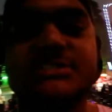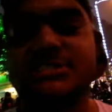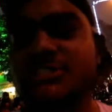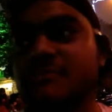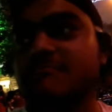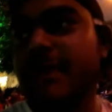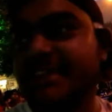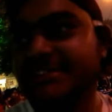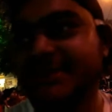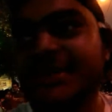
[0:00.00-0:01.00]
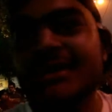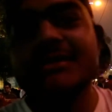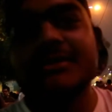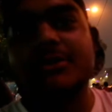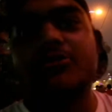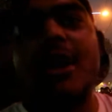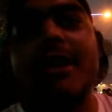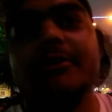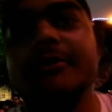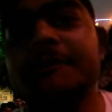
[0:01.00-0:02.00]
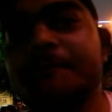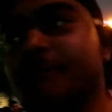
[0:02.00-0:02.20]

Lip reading: is just amazing. The crowd